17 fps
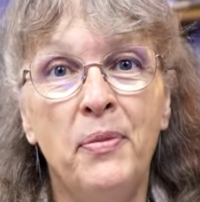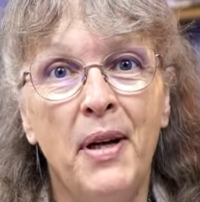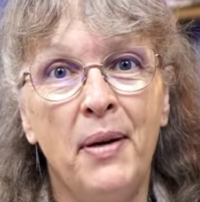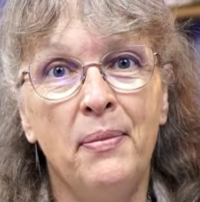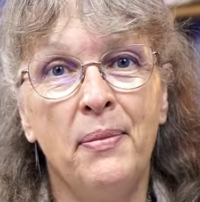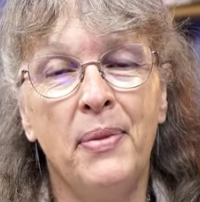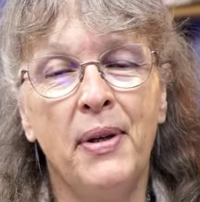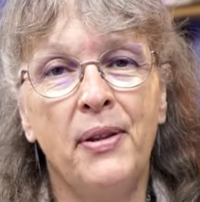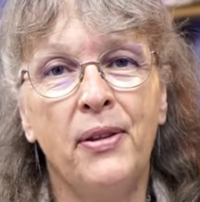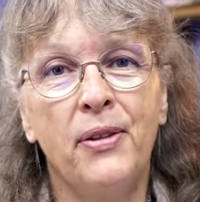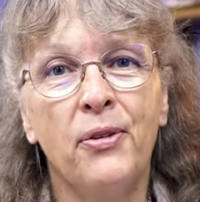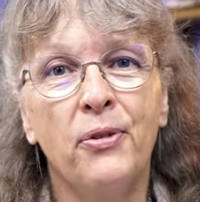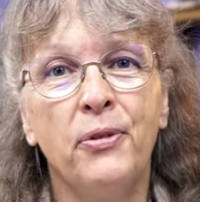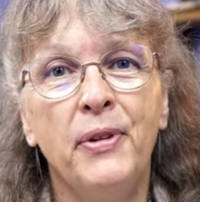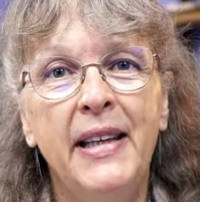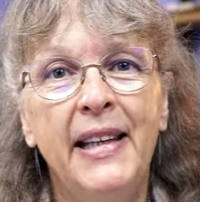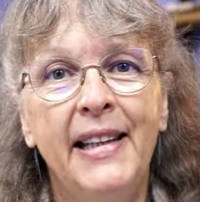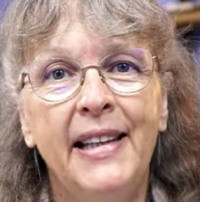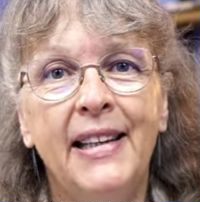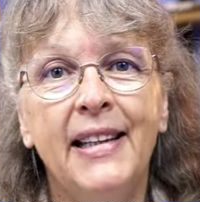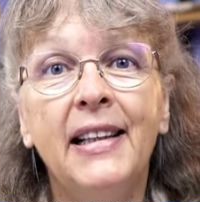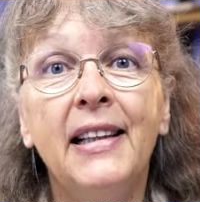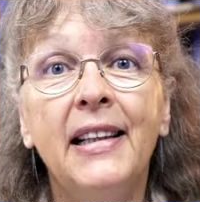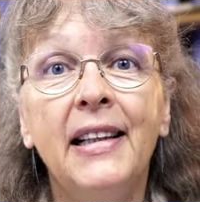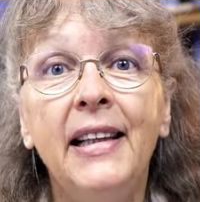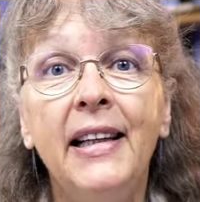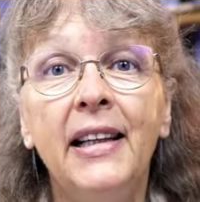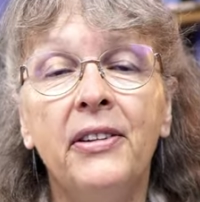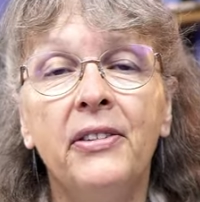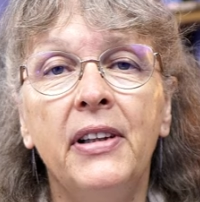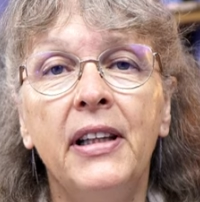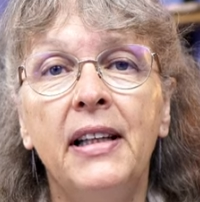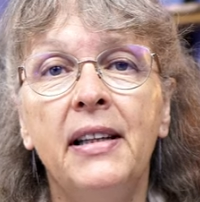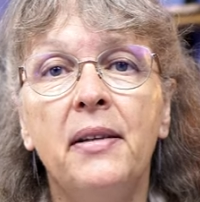number 3,
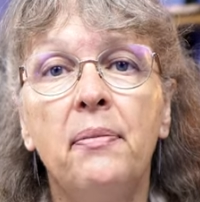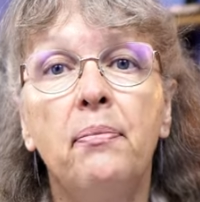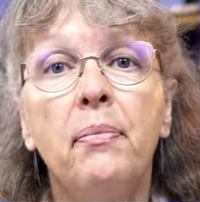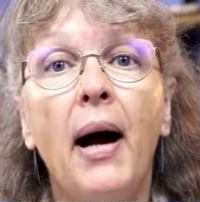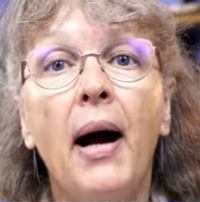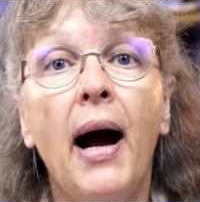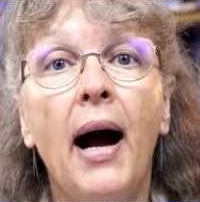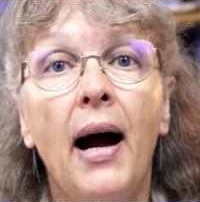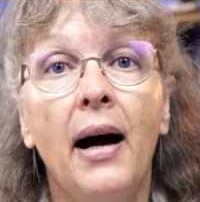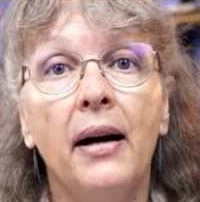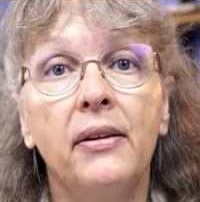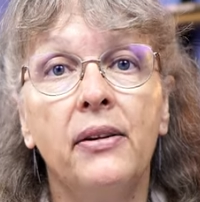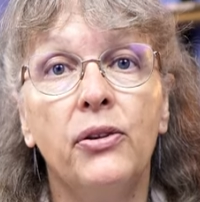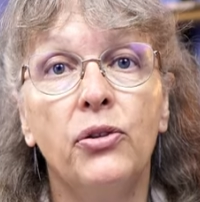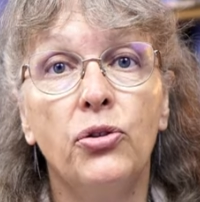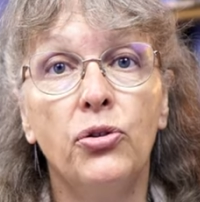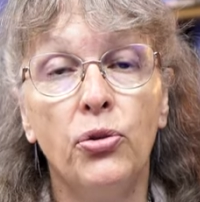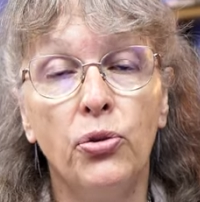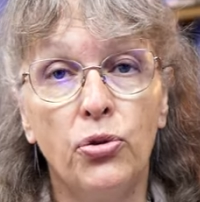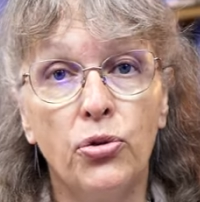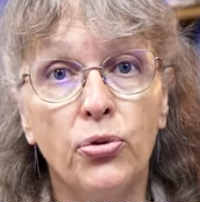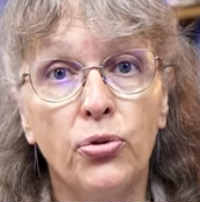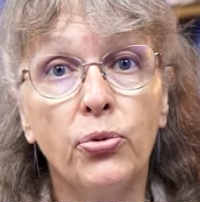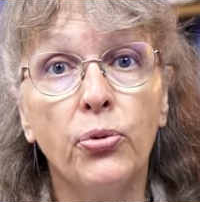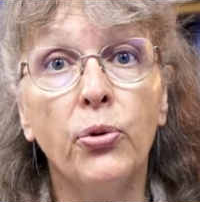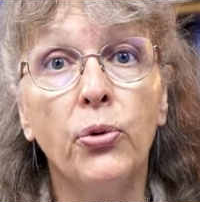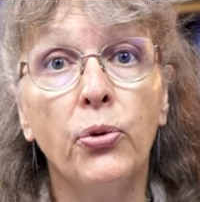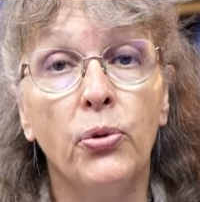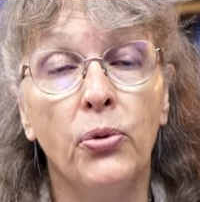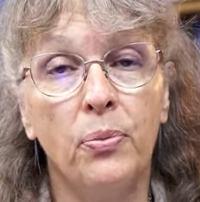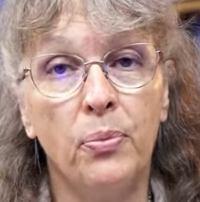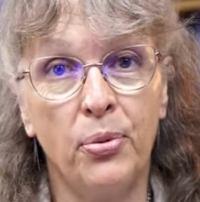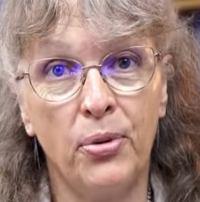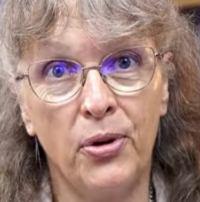clearing the path to
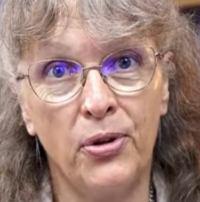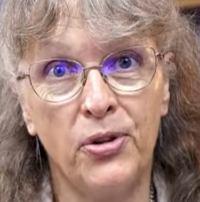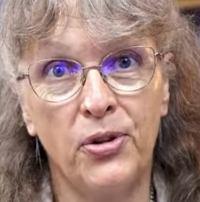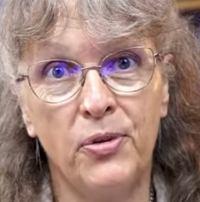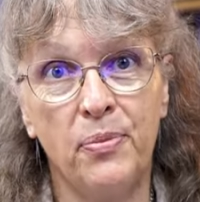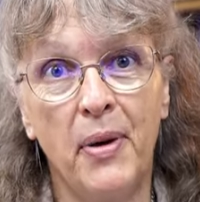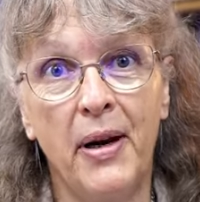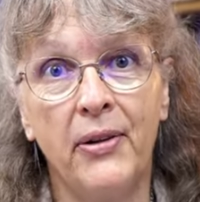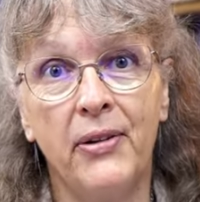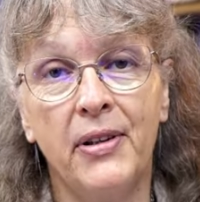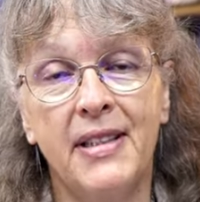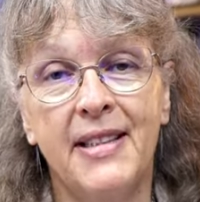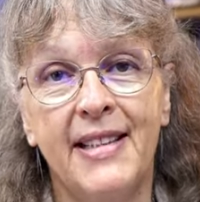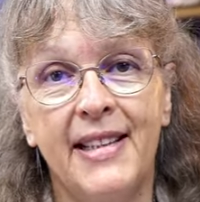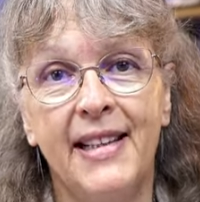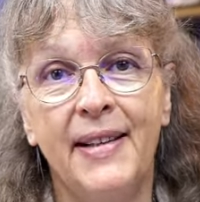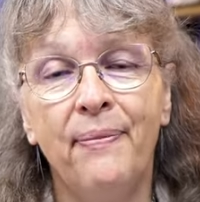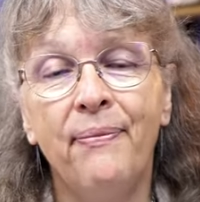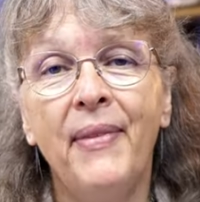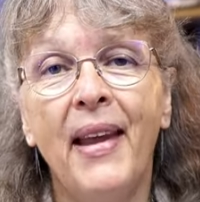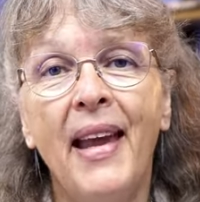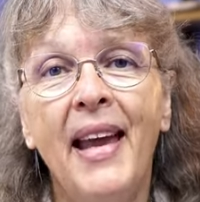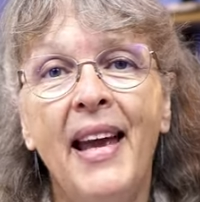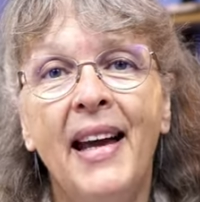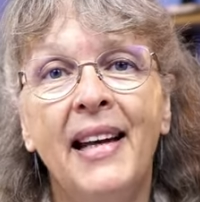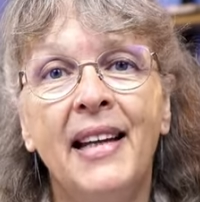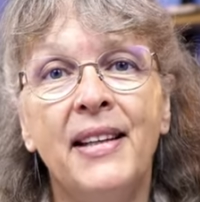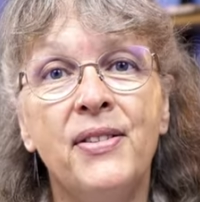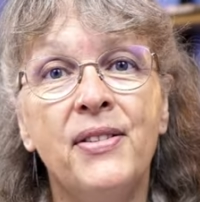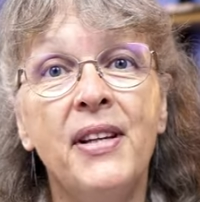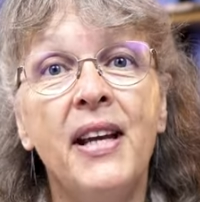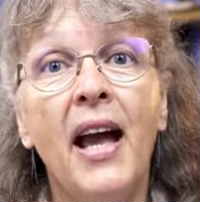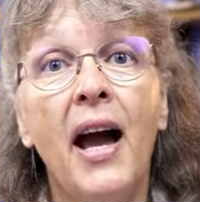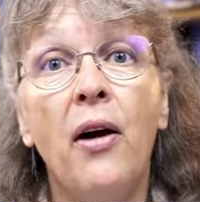true prosperity. Let's
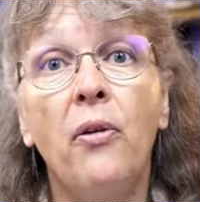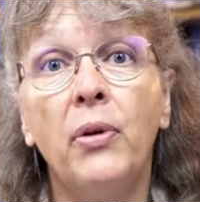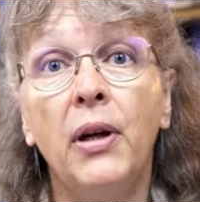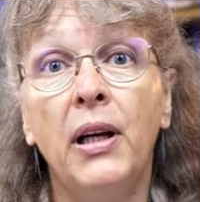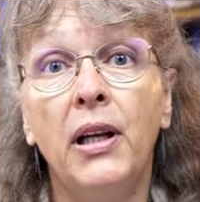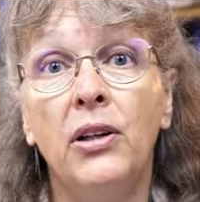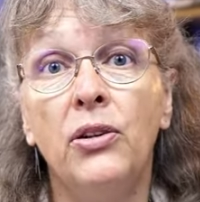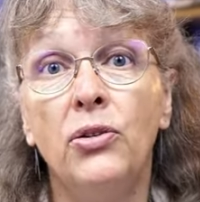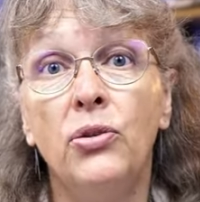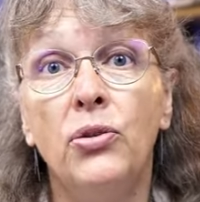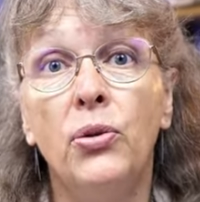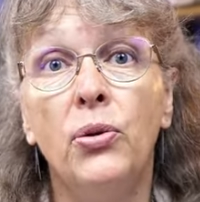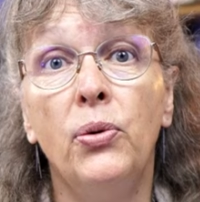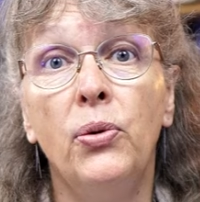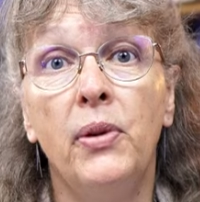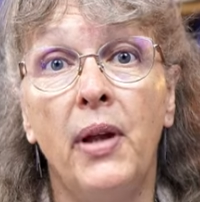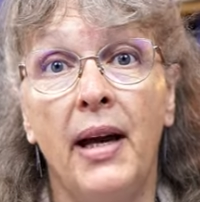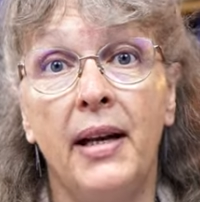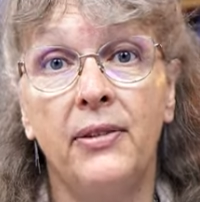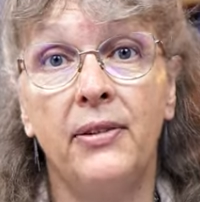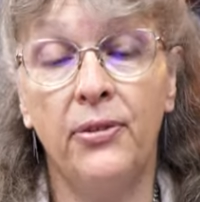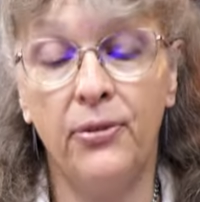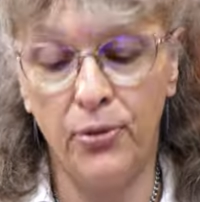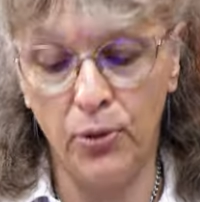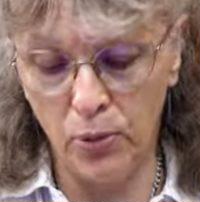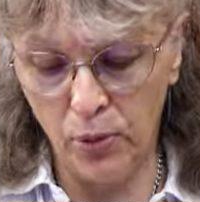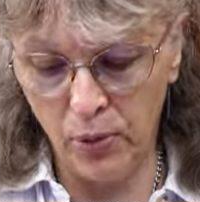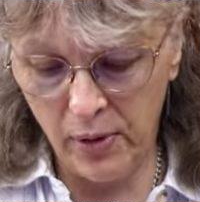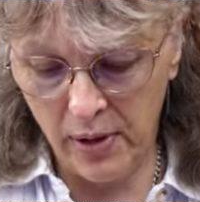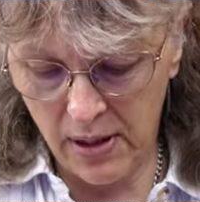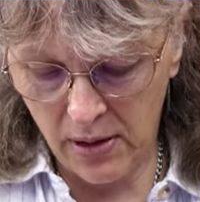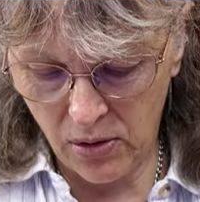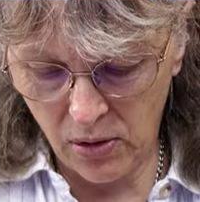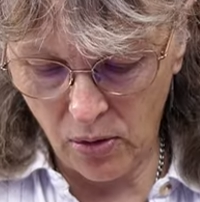see how we can do that for
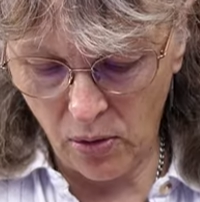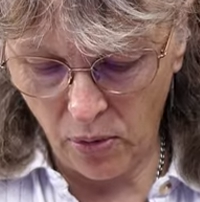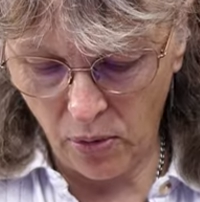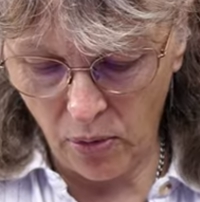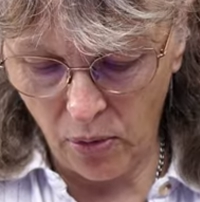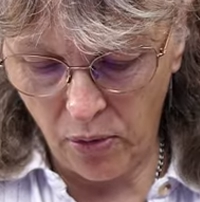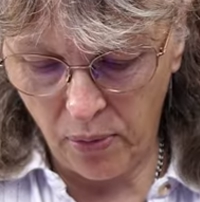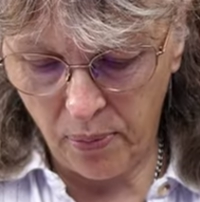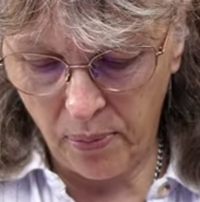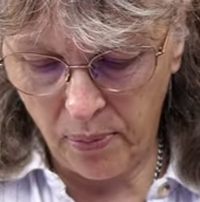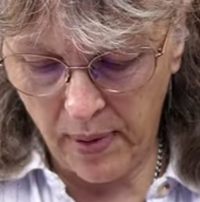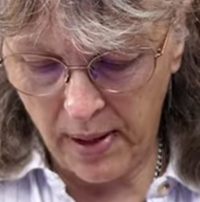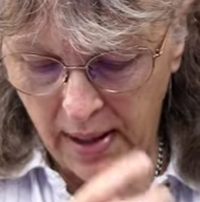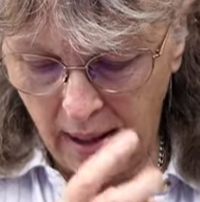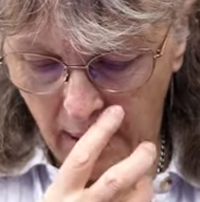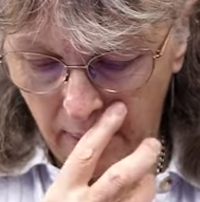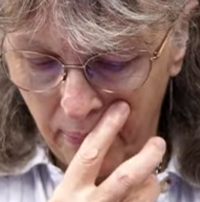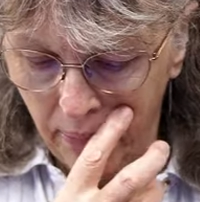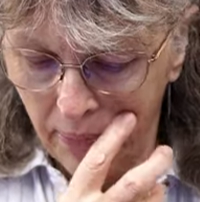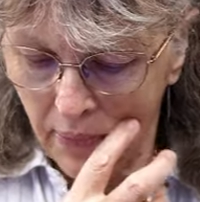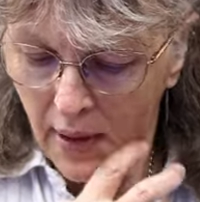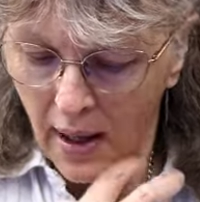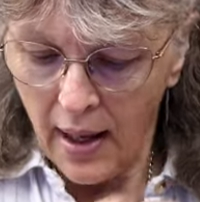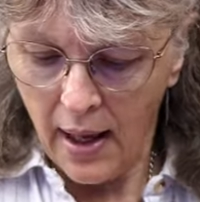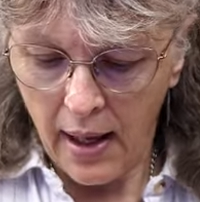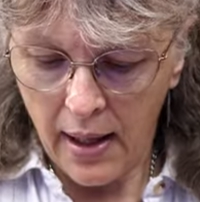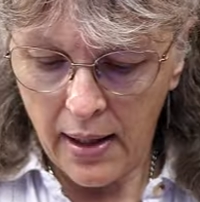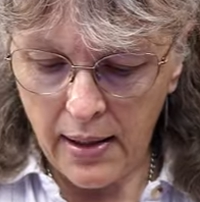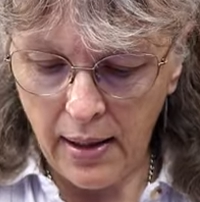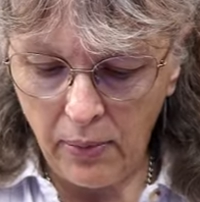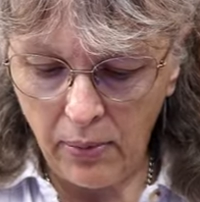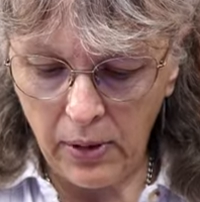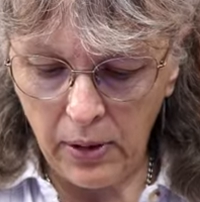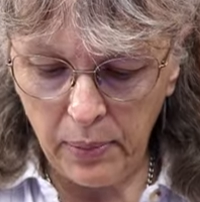this group here.
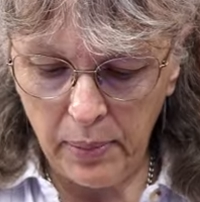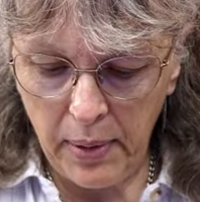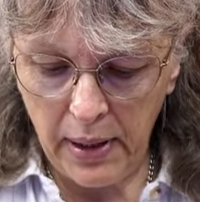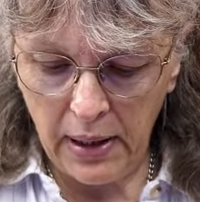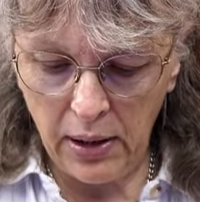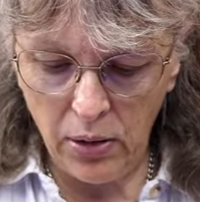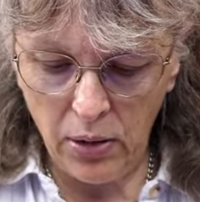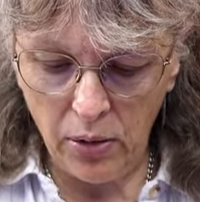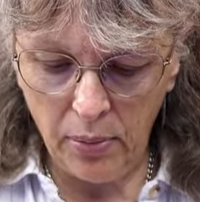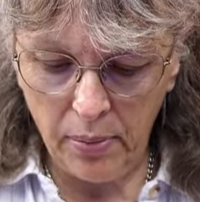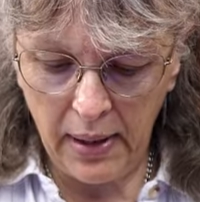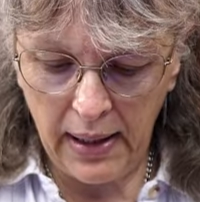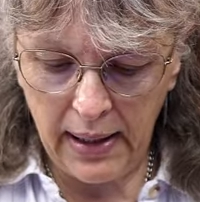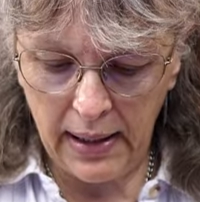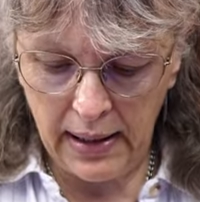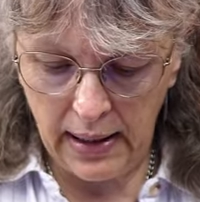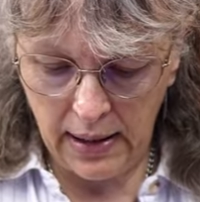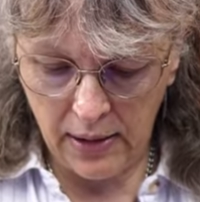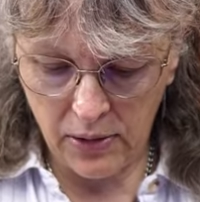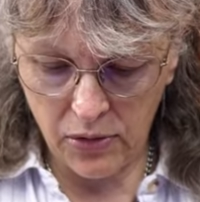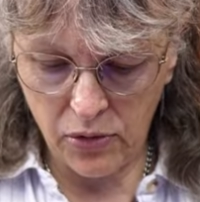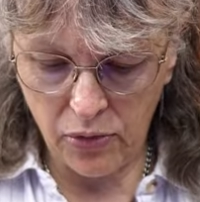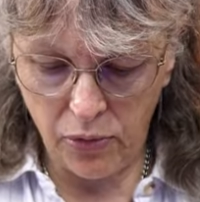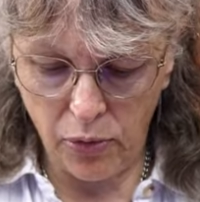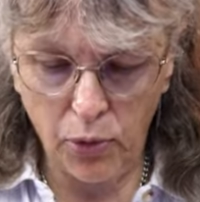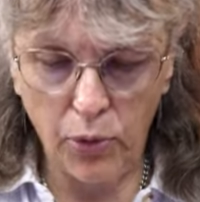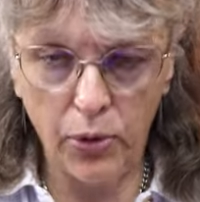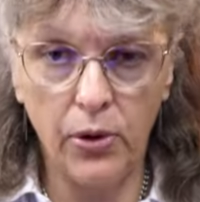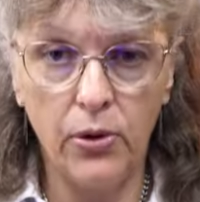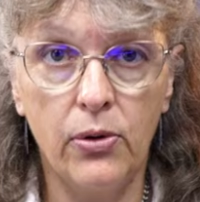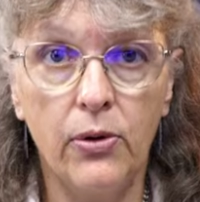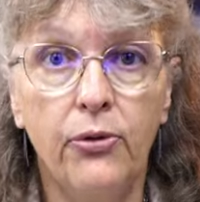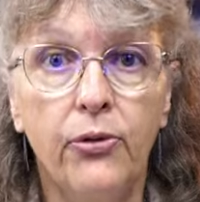There will be new beginnings for you. The